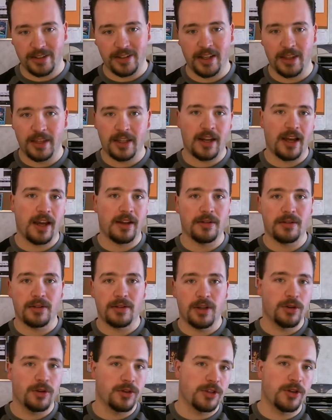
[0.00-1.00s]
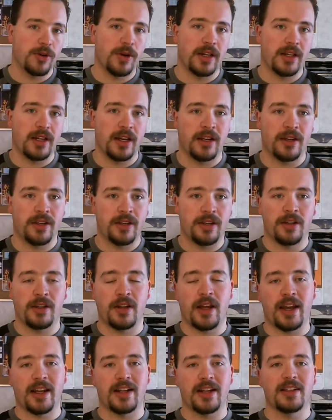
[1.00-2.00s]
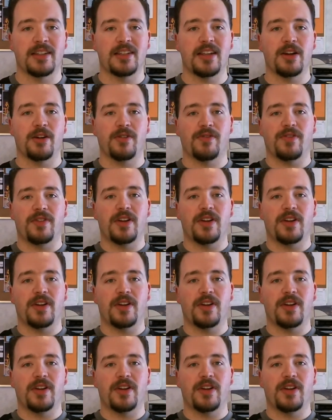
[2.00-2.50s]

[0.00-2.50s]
and then I don't do it, and I can see